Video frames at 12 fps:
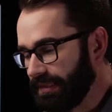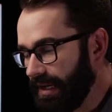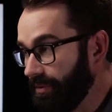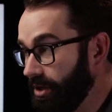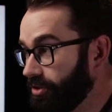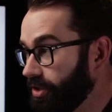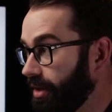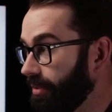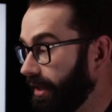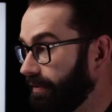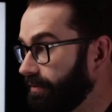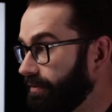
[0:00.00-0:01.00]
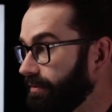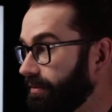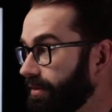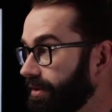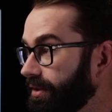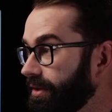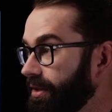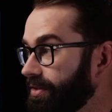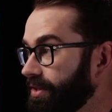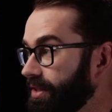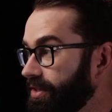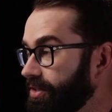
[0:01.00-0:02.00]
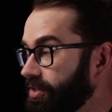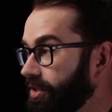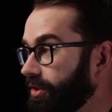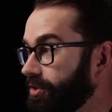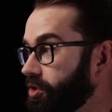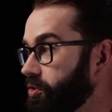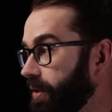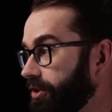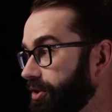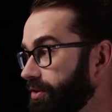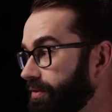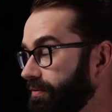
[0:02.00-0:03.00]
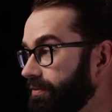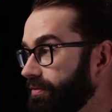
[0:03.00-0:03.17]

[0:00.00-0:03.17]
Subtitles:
I mean, you tell me. Is this a little suspicious?